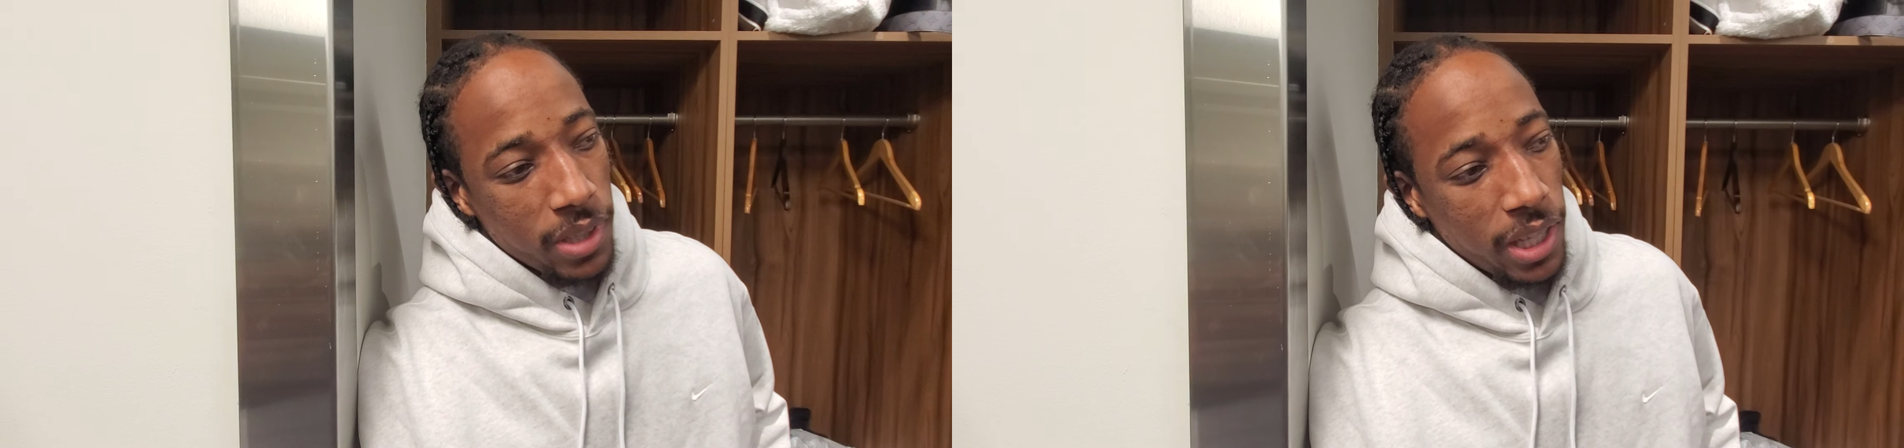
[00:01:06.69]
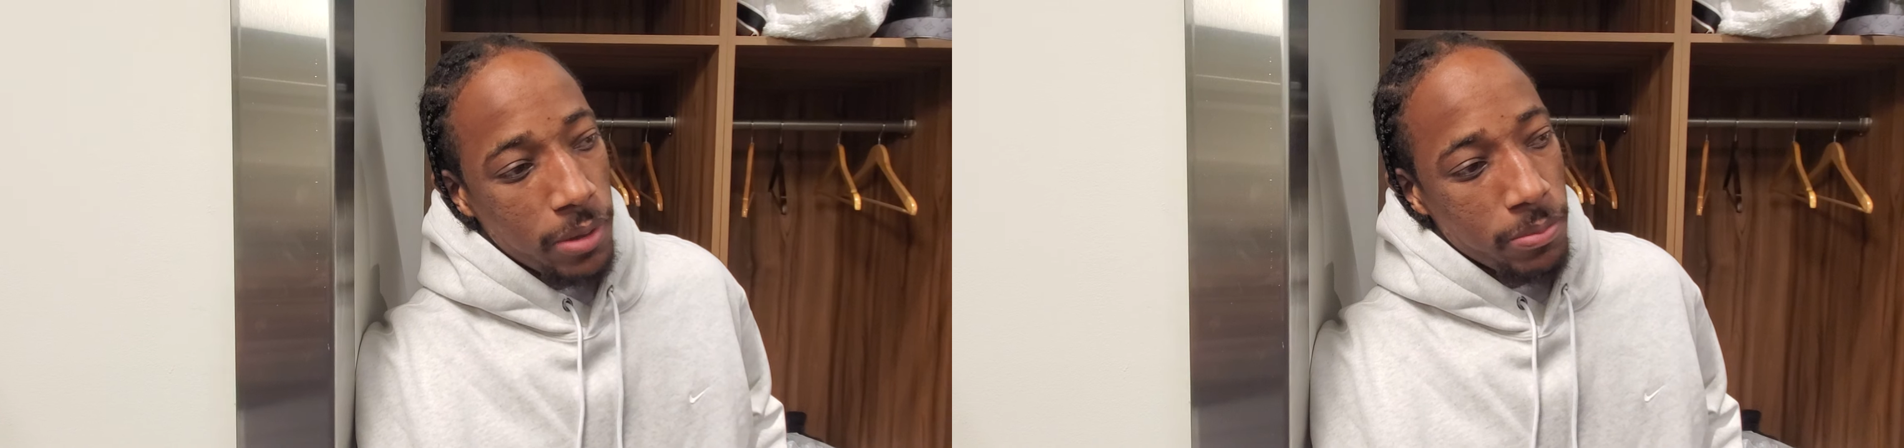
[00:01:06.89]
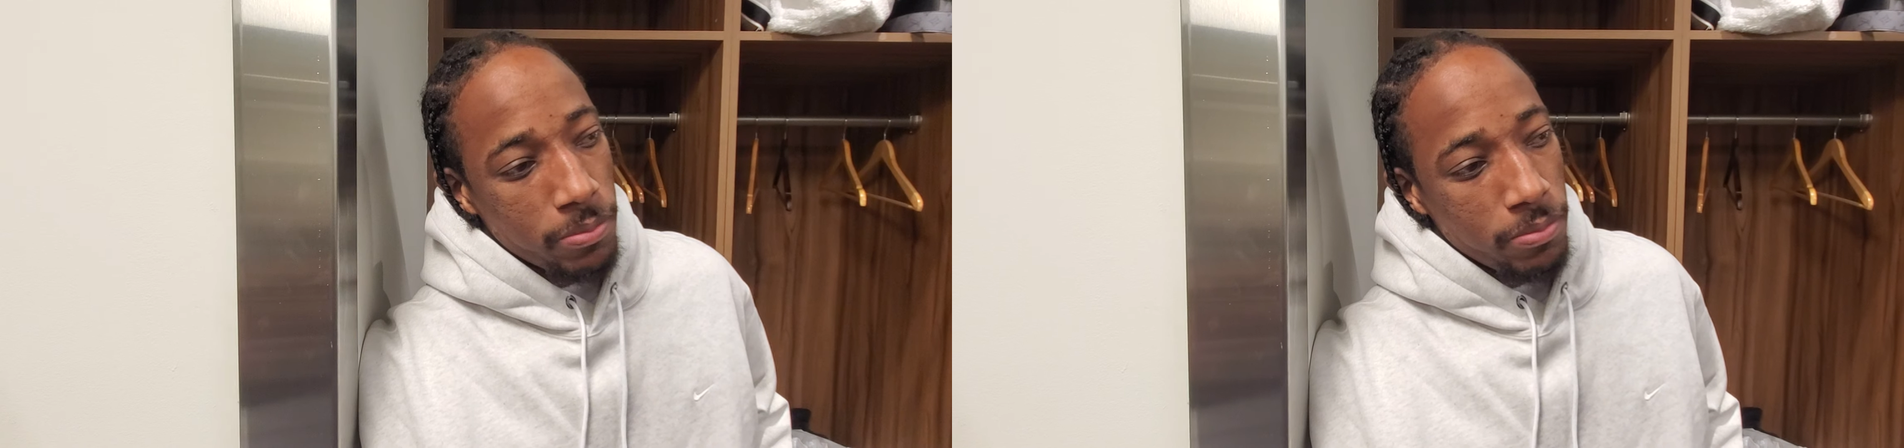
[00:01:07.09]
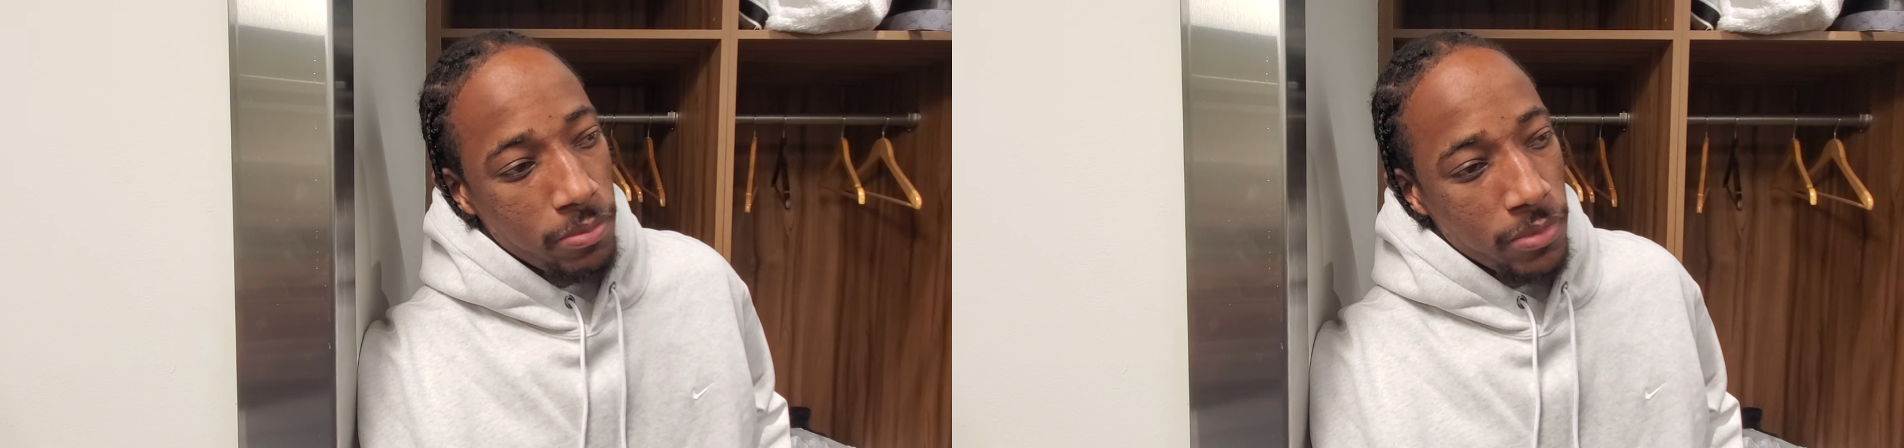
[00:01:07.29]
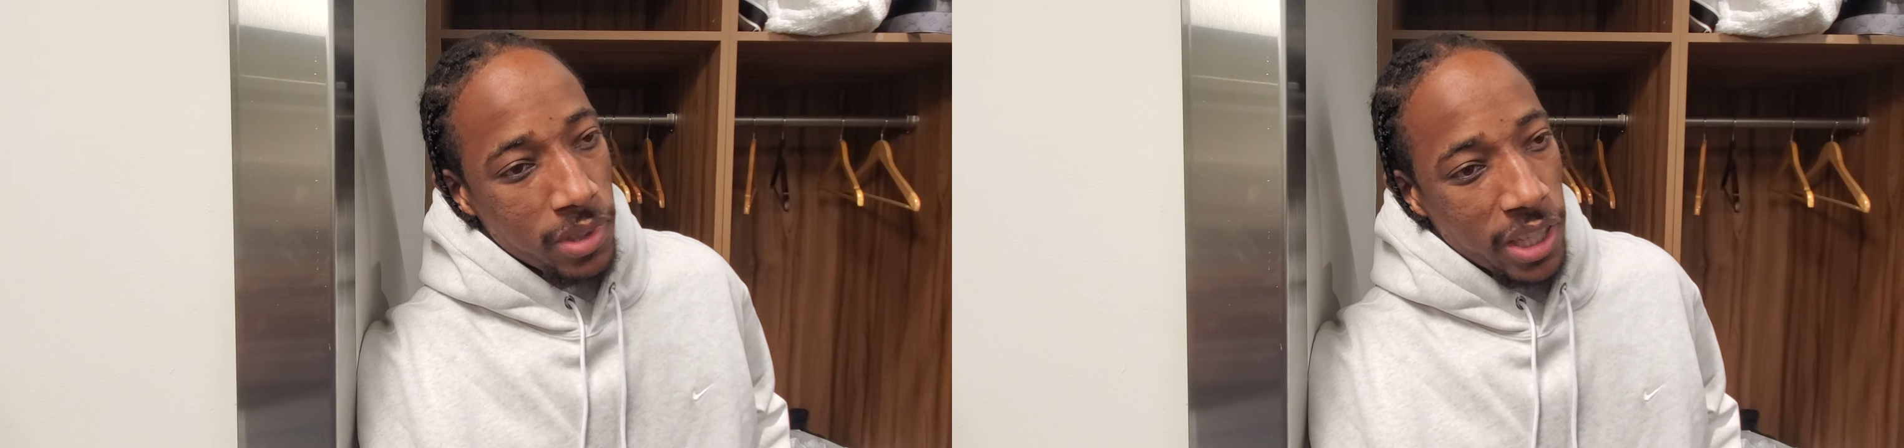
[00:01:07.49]
let them
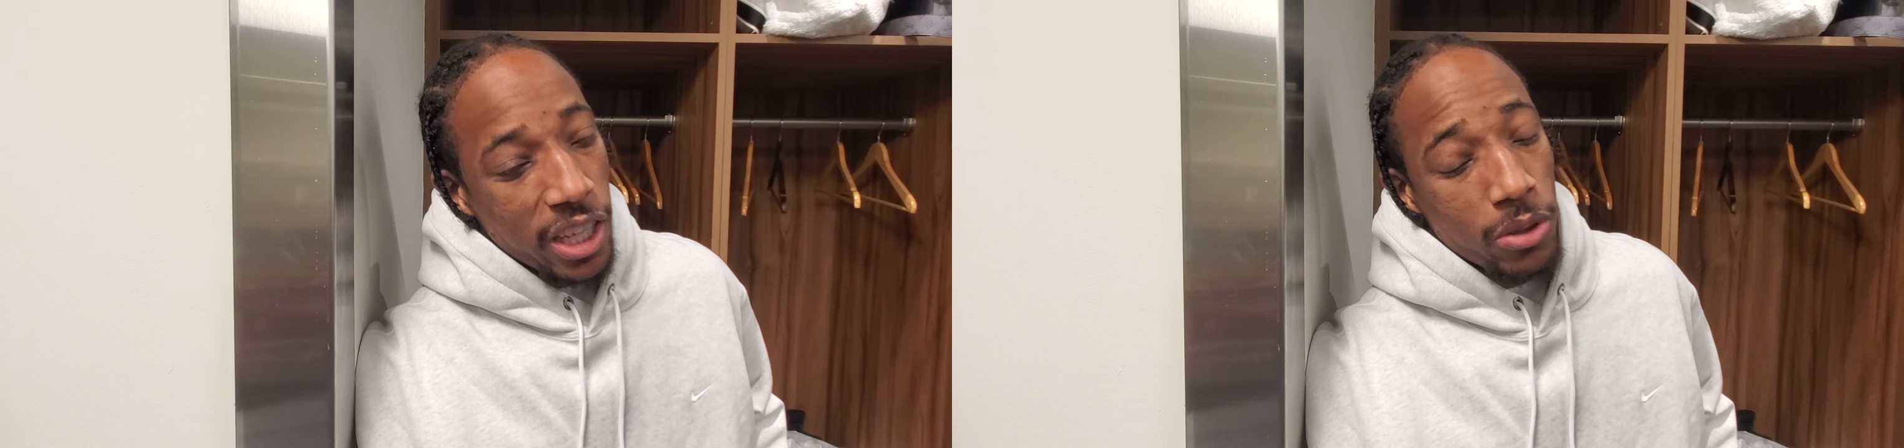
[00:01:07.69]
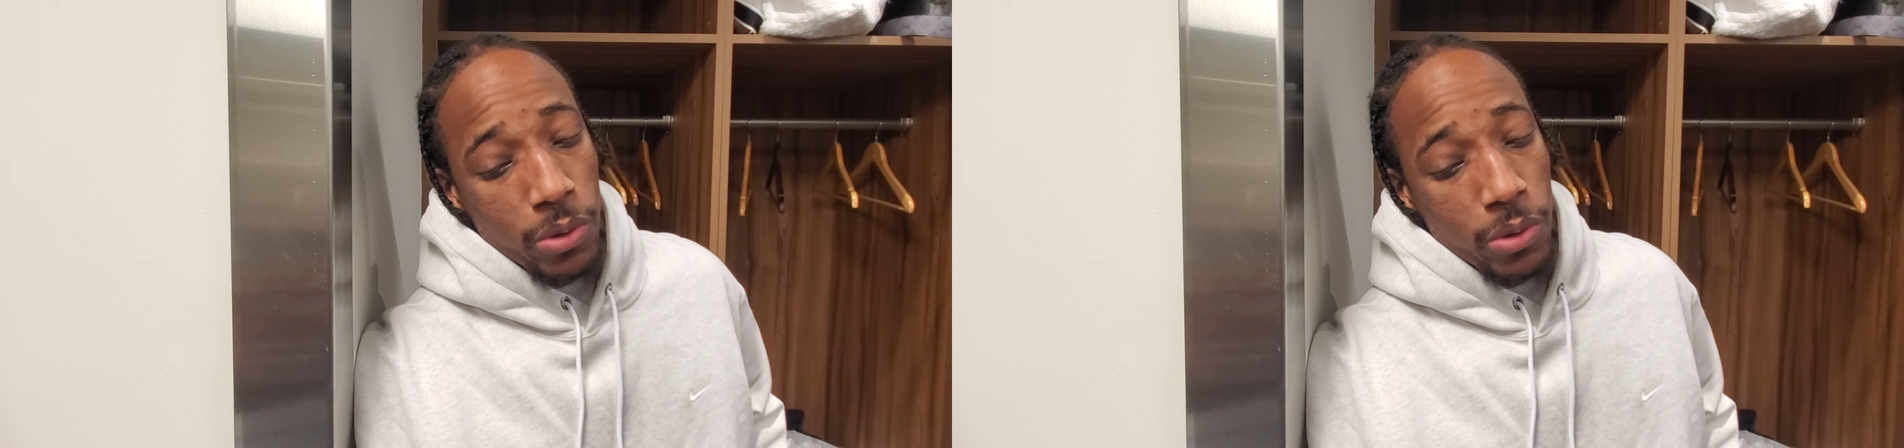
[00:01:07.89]
get a